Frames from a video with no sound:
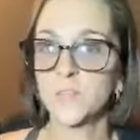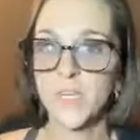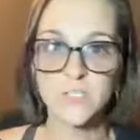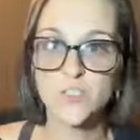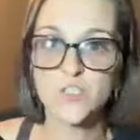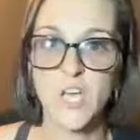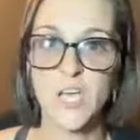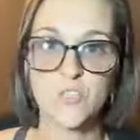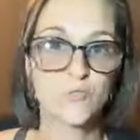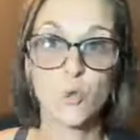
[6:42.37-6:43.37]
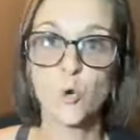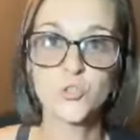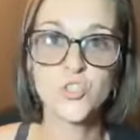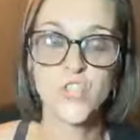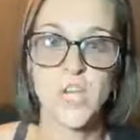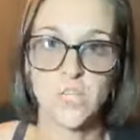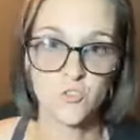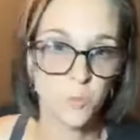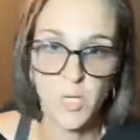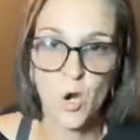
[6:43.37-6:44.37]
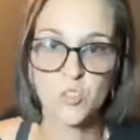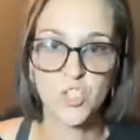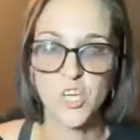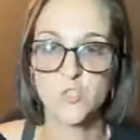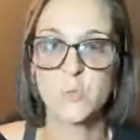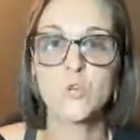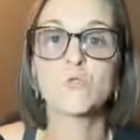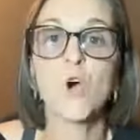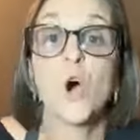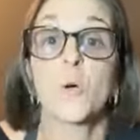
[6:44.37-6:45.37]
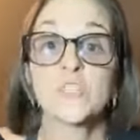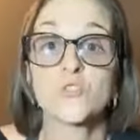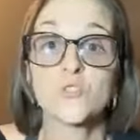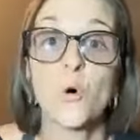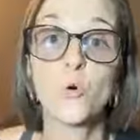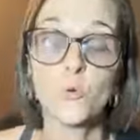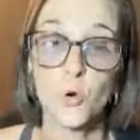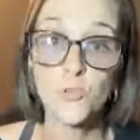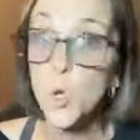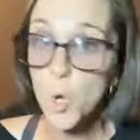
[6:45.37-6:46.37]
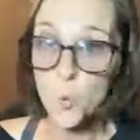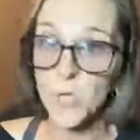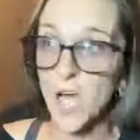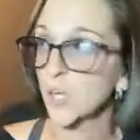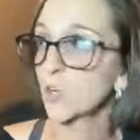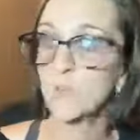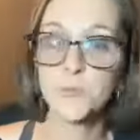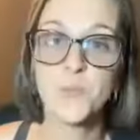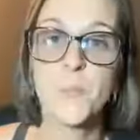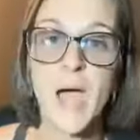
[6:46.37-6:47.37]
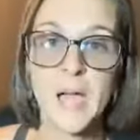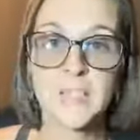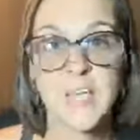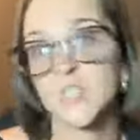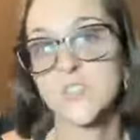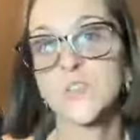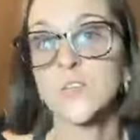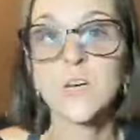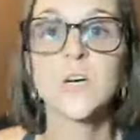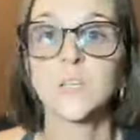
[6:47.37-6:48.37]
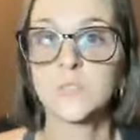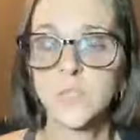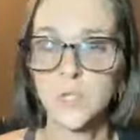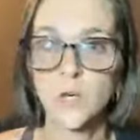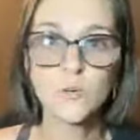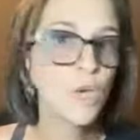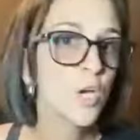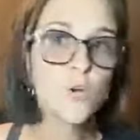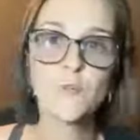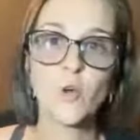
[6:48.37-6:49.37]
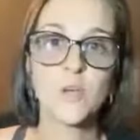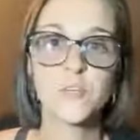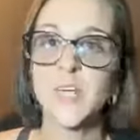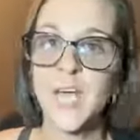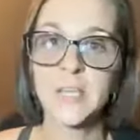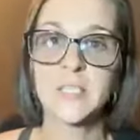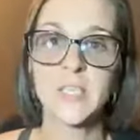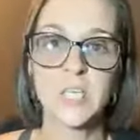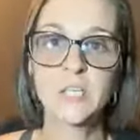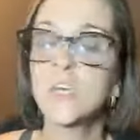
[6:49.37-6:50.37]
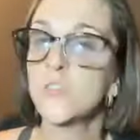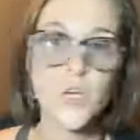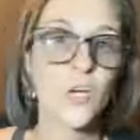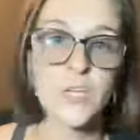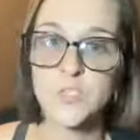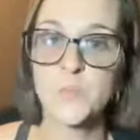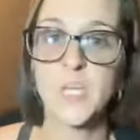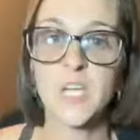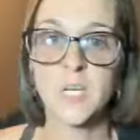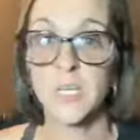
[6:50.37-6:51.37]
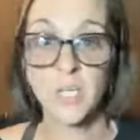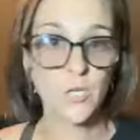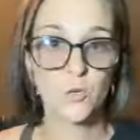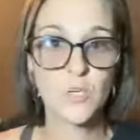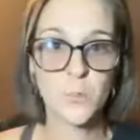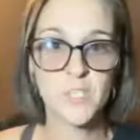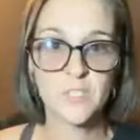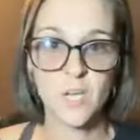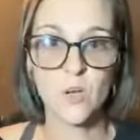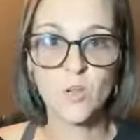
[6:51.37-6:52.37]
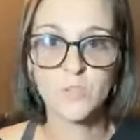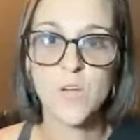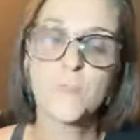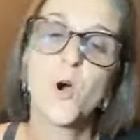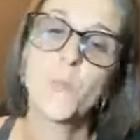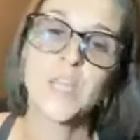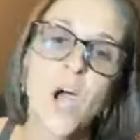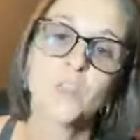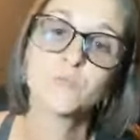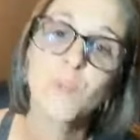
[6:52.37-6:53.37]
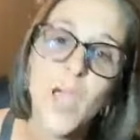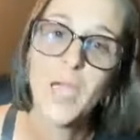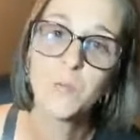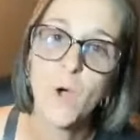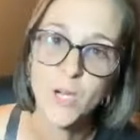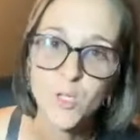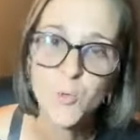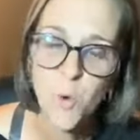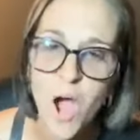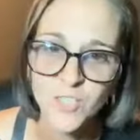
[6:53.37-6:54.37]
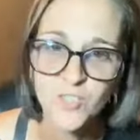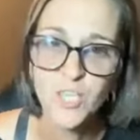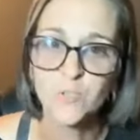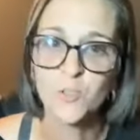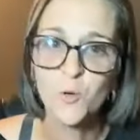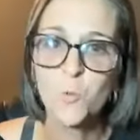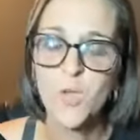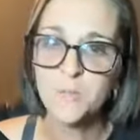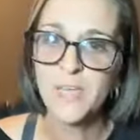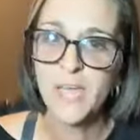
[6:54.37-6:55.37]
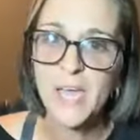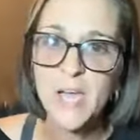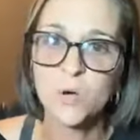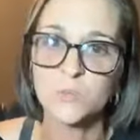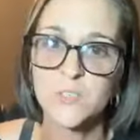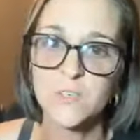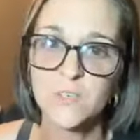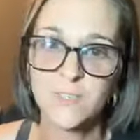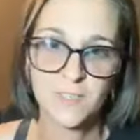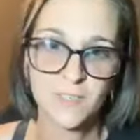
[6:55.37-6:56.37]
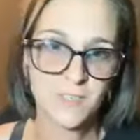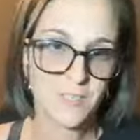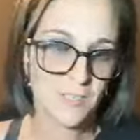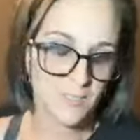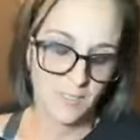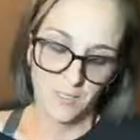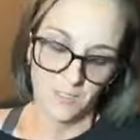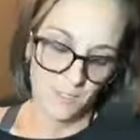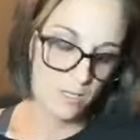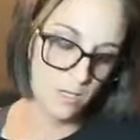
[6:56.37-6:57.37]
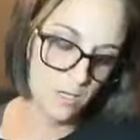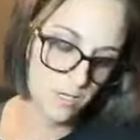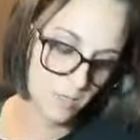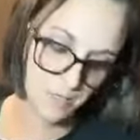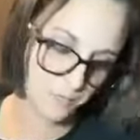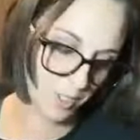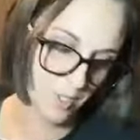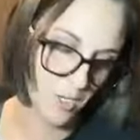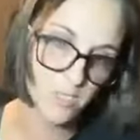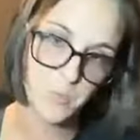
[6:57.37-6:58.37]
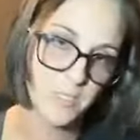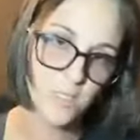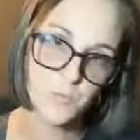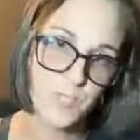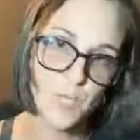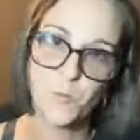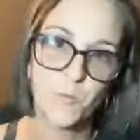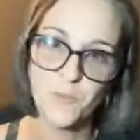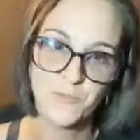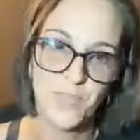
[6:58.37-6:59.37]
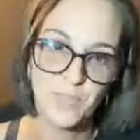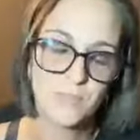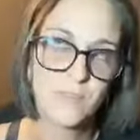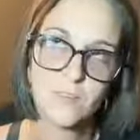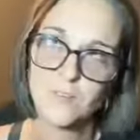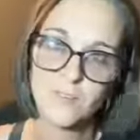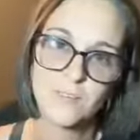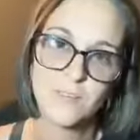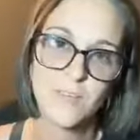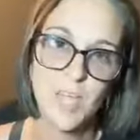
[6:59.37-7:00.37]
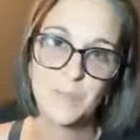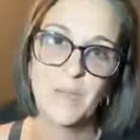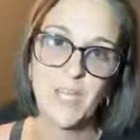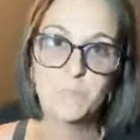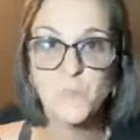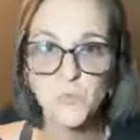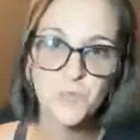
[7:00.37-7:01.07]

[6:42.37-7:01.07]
Things change. Roles change. We all change. We grow. It's soul growth. We got to go through the bad to get to the good, you know? For every ending, there is a beginning, and you'll hear me say it all the time. Oh, my God, Ray, why are you watching? You're going to wake me out. My freaking husband, he's my number one fan. Hey, babe.